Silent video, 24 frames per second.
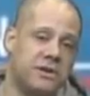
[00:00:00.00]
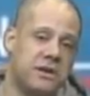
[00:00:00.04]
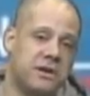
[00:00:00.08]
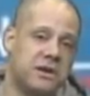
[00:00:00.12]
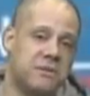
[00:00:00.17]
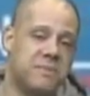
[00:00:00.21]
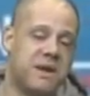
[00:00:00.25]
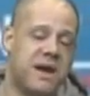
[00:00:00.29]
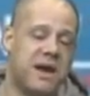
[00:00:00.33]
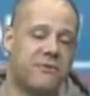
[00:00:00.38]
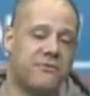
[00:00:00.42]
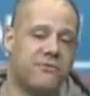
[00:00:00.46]

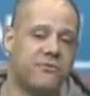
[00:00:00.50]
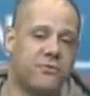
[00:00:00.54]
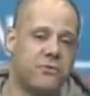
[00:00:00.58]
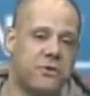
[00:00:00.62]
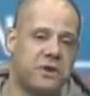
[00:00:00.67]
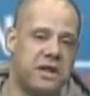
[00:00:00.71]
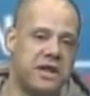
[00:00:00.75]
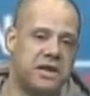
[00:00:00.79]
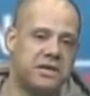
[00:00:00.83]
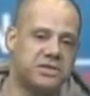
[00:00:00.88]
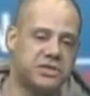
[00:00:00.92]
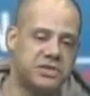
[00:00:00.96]
about free
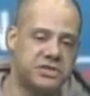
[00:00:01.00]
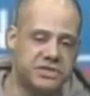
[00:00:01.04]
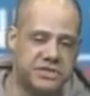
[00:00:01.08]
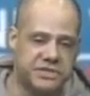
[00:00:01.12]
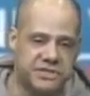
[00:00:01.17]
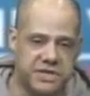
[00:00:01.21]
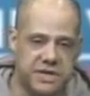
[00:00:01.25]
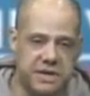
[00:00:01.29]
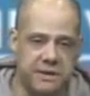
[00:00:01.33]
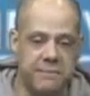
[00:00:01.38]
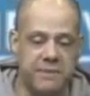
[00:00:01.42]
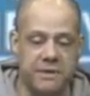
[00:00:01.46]

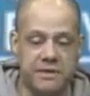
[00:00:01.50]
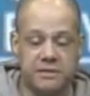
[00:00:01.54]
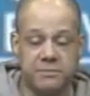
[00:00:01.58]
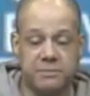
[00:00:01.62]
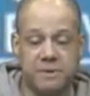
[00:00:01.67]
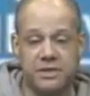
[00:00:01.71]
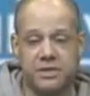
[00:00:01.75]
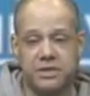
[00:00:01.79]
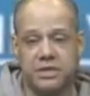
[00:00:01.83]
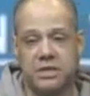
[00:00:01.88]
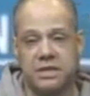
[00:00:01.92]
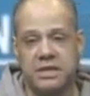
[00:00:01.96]
agency,
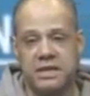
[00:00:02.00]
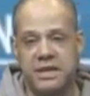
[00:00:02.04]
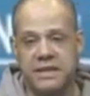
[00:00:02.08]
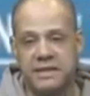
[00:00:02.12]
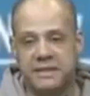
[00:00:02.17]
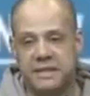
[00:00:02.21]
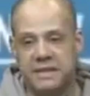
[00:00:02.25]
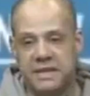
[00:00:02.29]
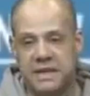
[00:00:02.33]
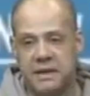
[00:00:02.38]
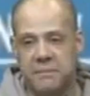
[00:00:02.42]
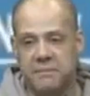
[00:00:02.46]
especially in
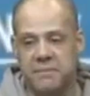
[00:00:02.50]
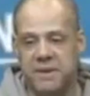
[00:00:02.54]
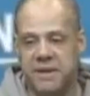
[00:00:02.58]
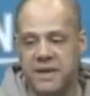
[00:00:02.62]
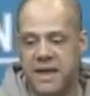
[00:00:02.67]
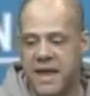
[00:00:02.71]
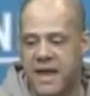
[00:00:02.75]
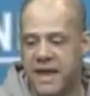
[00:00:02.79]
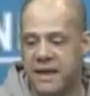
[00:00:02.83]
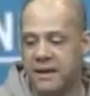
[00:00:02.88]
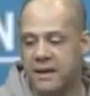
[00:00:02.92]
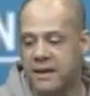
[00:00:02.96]
the
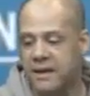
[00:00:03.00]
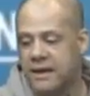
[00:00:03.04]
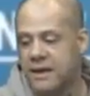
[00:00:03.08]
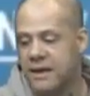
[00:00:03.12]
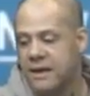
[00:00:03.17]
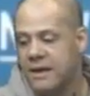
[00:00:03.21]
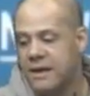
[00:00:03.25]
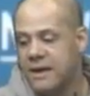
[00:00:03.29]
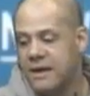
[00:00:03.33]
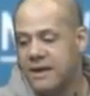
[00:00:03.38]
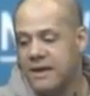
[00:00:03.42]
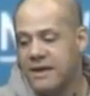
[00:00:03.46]
NBA,
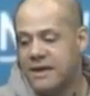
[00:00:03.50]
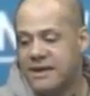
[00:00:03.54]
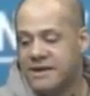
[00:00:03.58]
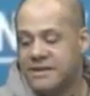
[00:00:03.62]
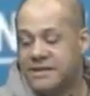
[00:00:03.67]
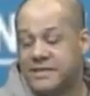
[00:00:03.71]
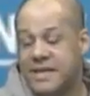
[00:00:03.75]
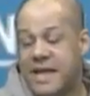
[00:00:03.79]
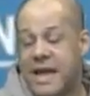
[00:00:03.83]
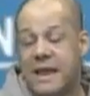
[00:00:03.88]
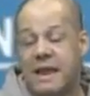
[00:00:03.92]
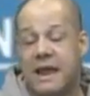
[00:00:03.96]
is
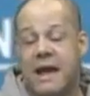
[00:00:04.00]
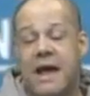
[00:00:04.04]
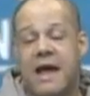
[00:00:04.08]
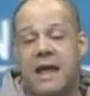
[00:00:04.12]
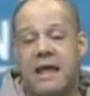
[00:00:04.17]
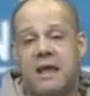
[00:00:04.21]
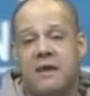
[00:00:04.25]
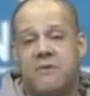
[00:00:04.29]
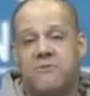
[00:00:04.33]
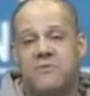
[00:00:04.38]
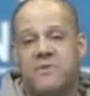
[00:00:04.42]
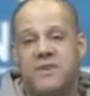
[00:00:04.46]
that I
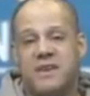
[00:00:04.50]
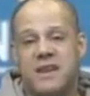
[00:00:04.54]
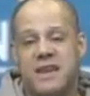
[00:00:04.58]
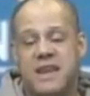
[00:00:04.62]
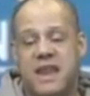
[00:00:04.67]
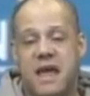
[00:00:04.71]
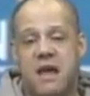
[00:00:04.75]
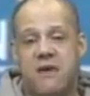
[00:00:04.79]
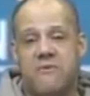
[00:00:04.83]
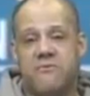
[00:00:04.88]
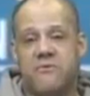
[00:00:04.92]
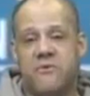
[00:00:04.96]
have
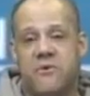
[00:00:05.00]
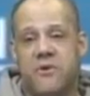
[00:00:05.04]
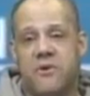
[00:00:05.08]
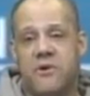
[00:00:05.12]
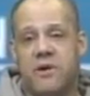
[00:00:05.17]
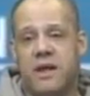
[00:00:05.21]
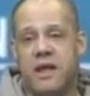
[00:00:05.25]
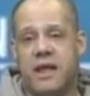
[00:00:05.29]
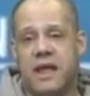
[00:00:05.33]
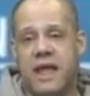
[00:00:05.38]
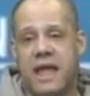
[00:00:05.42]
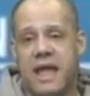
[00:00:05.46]
never,
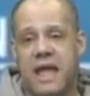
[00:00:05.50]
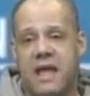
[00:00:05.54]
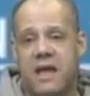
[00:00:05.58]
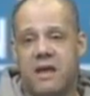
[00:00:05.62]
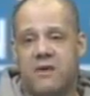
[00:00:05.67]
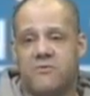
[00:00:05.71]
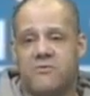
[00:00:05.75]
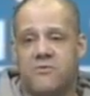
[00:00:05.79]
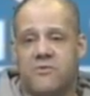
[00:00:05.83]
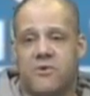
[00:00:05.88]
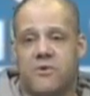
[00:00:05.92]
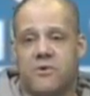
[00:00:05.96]

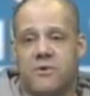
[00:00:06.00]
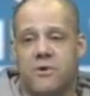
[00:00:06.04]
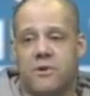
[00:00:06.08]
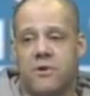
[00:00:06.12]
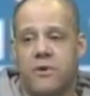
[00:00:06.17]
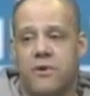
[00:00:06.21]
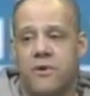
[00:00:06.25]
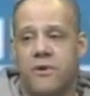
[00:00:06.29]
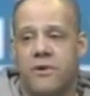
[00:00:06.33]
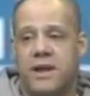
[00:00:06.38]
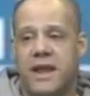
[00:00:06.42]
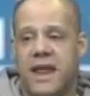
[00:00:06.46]
ever
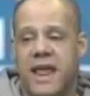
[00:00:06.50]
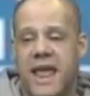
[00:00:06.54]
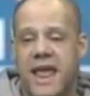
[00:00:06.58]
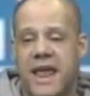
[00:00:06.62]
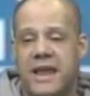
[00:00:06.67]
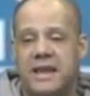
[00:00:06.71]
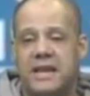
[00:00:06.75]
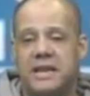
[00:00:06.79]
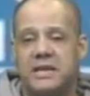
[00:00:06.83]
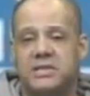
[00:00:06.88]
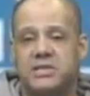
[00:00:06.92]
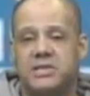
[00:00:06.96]
heard
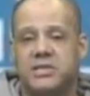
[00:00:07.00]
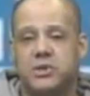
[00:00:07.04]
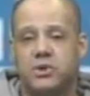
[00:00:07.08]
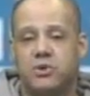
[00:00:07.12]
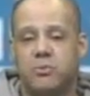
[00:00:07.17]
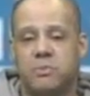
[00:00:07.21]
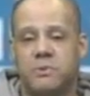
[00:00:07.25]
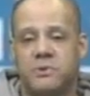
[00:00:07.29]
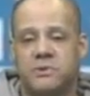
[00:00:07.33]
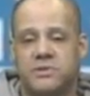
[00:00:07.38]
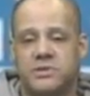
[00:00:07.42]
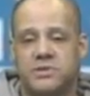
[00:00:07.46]
any
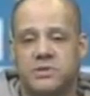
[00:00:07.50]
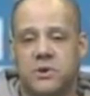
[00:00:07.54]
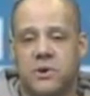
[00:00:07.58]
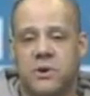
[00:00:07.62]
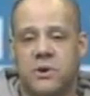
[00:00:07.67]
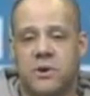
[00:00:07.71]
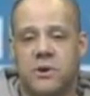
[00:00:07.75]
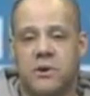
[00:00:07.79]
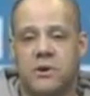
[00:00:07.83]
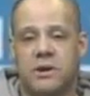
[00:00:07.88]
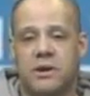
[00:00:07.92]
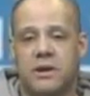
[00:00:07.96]

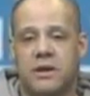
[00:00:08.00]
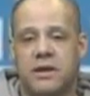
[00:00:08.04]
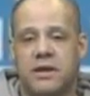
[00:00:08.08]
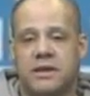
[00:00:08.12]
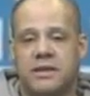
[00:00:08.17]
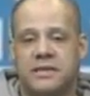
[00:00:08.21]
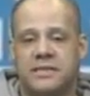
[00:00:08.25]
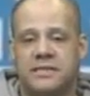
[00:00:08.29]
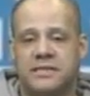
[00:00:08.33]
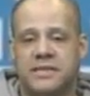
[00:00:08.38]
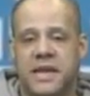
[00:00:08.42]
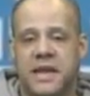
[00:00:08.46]
superstar
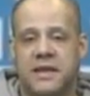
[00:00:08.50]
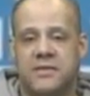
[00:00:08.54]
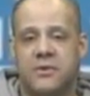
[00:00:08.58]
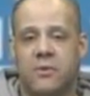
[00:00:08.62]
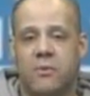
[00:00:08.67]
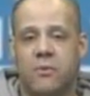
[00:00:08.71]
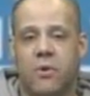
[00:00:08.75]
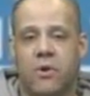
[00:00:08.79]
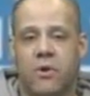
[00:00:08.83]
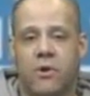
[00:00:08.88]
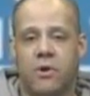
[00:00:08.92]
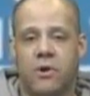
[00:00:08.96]
say the
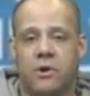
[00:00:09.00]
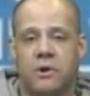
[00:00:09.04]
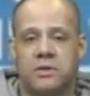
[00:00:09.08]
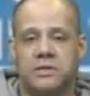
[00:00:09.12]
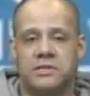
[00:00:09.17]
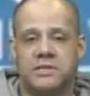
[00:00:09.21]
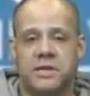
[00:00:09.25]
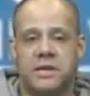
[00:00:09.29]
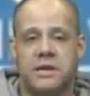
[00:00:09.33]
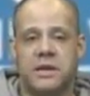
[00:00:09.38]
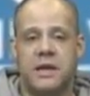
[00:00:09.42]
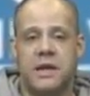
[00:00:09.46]

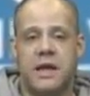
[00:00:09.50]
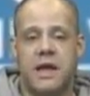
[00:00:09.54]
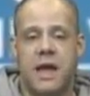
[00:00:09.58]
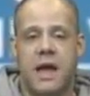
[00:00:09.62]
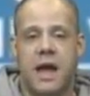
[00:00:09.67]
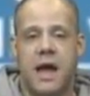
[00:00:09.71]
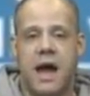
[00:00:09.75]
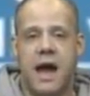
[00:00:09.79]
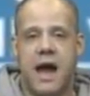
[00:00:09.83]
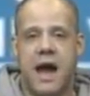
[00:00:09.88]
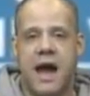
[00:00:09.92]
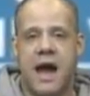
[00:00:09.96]
words,
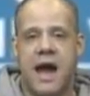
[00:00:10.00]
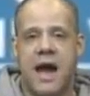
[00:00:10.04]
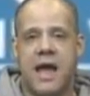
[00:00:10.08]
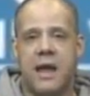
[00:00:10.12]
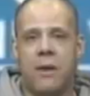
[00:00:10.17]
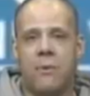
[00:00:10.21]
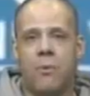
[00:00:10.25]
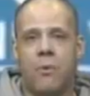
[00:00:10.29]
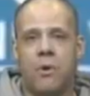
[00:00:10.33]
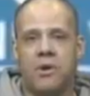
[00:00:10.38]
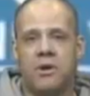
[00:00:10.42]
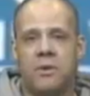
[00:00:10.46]
"I
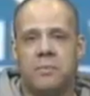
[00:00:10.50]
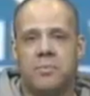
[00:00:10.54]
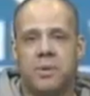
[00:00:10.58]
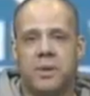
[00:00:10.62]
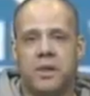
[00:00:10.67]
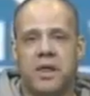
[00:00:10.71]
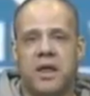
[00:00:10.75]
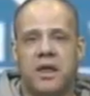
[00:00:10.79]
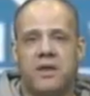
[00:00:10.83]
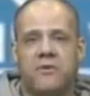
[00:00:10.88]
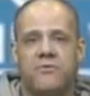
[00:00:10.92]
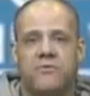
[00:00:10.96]
want to
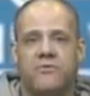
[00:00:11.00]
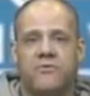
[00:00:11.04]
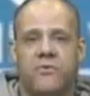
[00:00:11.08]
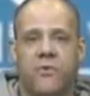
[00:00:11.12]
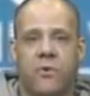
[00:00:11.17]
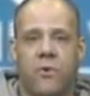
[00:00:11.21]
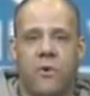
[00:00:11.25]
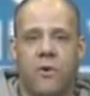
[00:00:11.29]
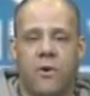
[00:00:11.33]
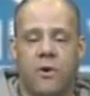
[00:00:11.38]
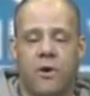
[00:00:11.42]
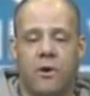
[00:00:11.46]
play
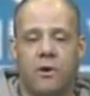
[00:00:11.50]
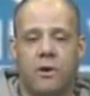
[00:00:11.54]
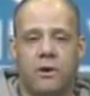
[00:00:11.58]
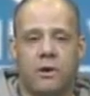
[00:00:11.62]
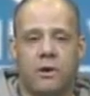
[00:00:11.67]
for